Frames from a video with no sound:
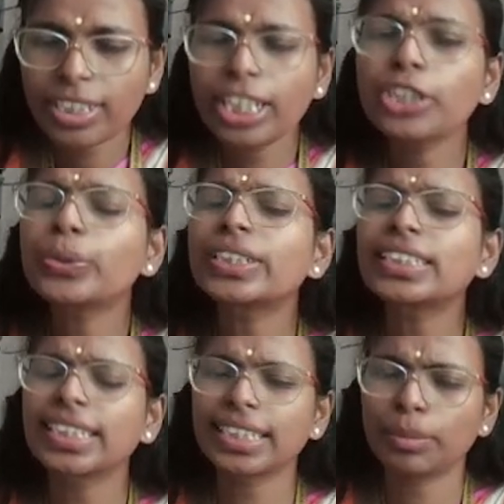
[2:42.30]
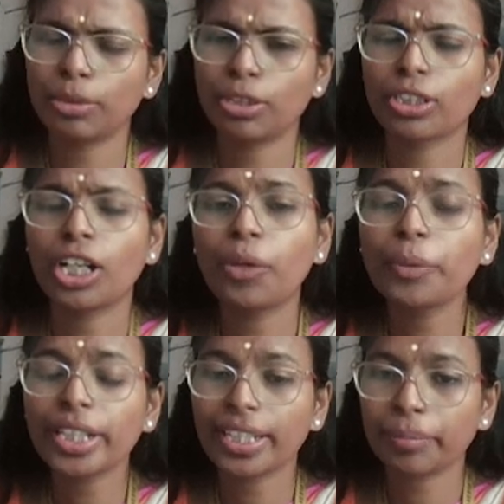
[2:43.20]
into a single block. How
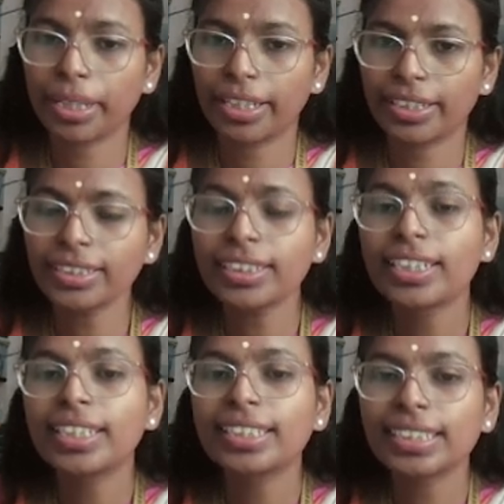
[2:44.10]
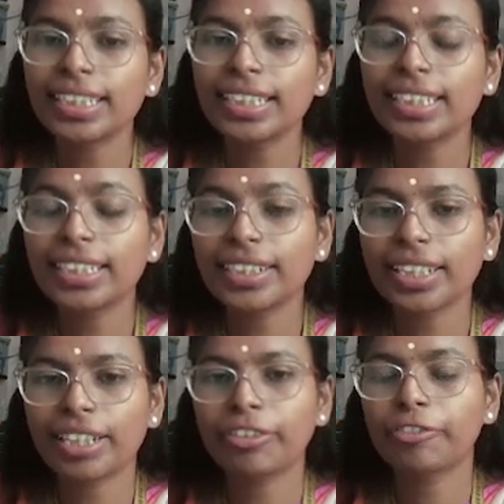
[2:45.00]
we can make it is, see here
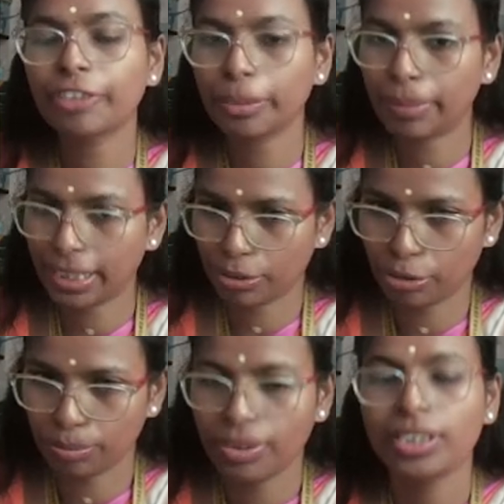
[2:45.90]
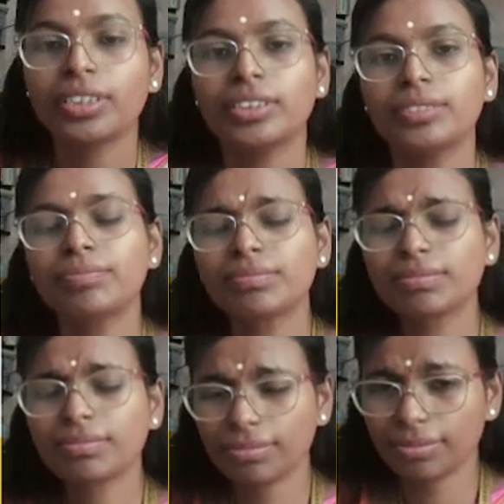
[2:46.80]
you have a feedback loop.
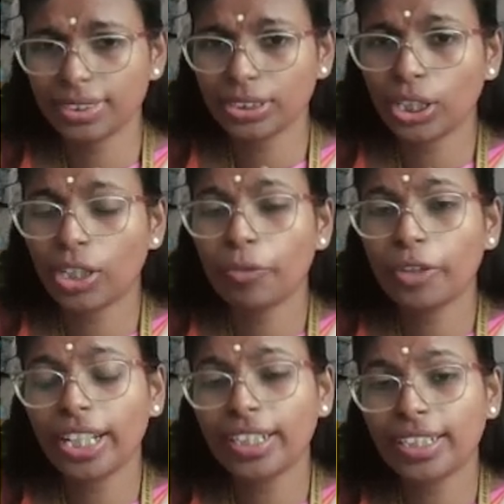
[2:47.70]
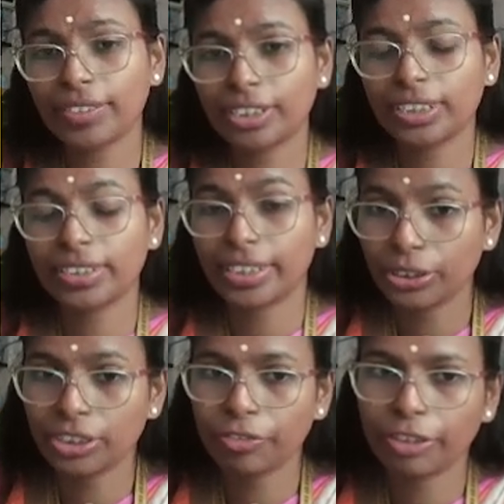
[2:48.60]
So how we can
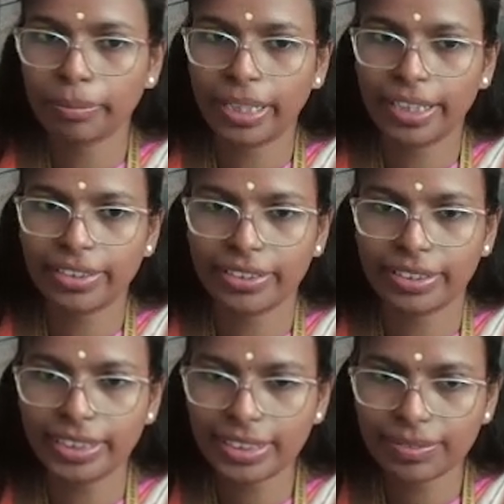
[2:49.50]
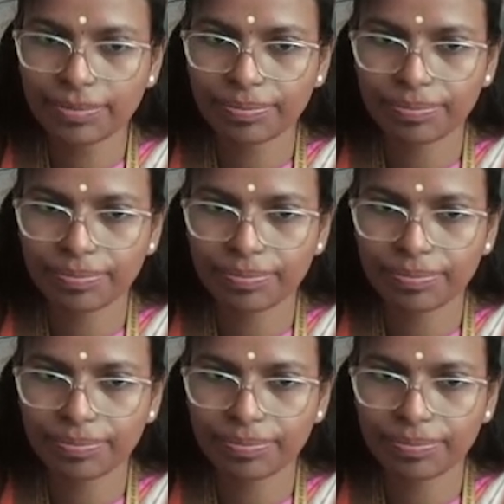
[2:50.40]
reduce the feedback here is,